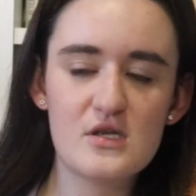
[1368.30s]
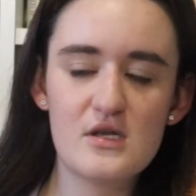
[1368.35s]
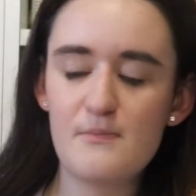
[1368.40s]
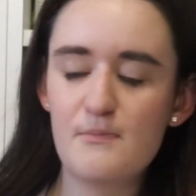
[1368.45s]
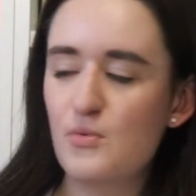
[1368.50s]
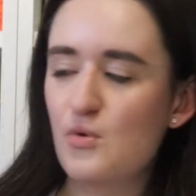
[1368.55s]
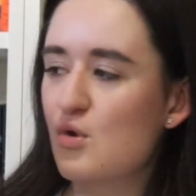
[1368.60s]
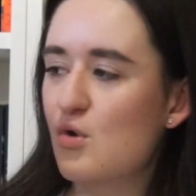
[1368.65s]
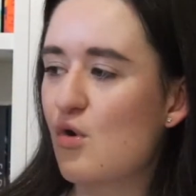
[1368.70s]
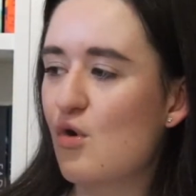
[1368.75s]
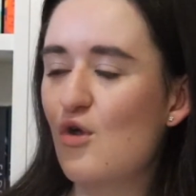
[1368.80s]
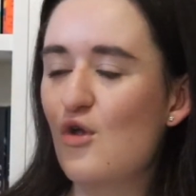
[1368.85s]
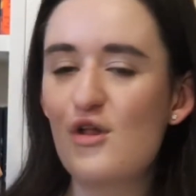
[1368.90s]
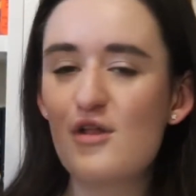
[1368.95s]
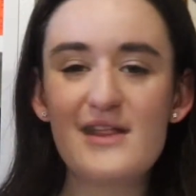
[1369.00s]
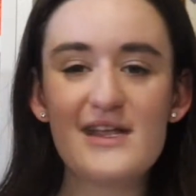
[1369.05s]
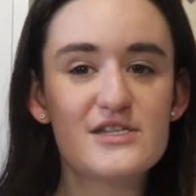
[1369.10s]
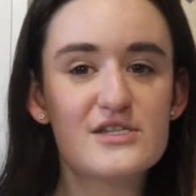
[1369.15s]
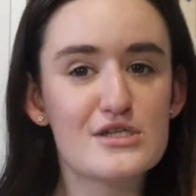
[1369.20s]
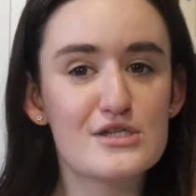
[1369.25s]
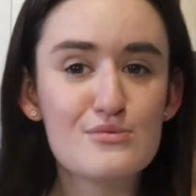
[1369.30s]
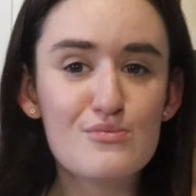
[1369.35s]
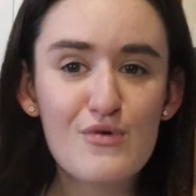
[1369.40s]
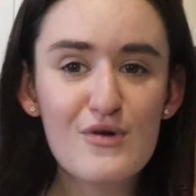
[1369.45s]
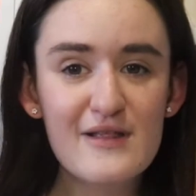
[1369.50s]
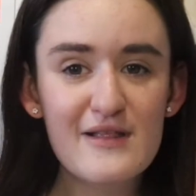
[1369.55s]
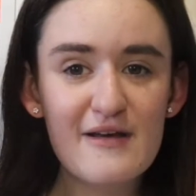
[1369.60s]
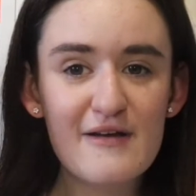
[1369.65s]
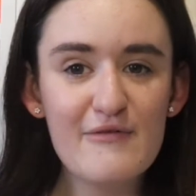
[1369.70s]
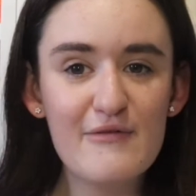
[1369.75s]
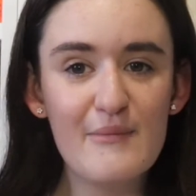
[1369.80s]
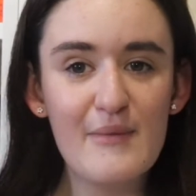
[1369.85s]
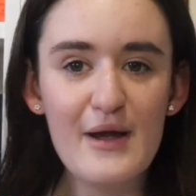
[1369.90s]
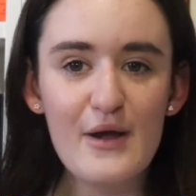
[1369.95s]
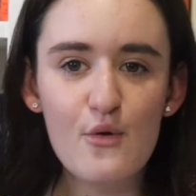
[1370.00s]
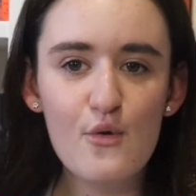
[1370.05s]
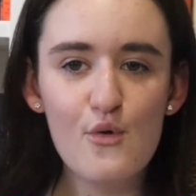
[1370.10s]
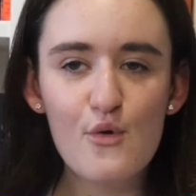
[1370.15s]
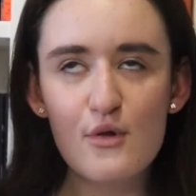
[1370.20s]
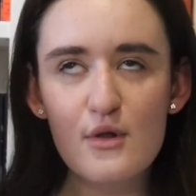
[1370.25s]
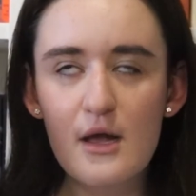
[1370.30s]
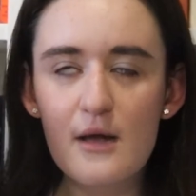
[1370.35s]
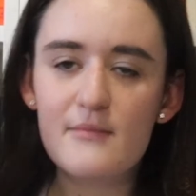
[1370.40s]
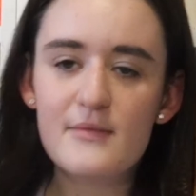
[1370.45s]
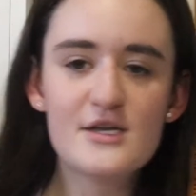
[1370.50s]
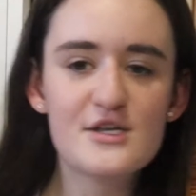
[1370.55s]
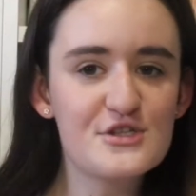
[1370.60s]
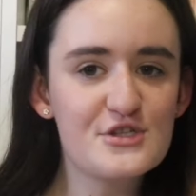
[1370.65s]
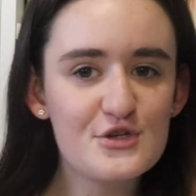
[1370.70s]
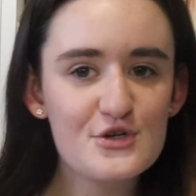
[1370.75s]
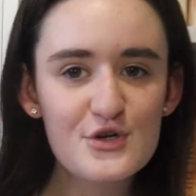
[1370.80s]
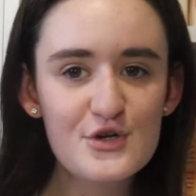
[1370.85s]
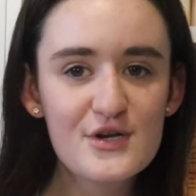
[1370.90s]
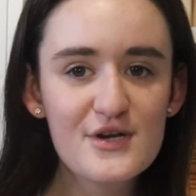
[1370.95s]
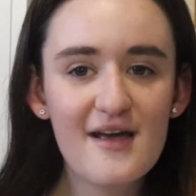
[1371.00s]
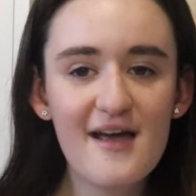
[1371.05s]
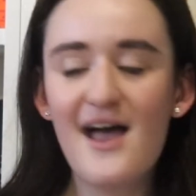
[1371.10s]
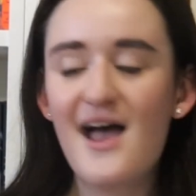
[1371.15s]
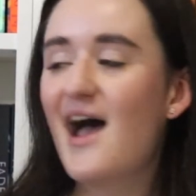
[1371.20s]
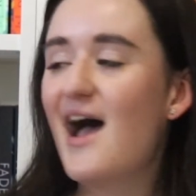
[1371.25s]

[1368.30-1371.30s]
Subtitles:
book haul. That's a spoiler for my haul coming soon.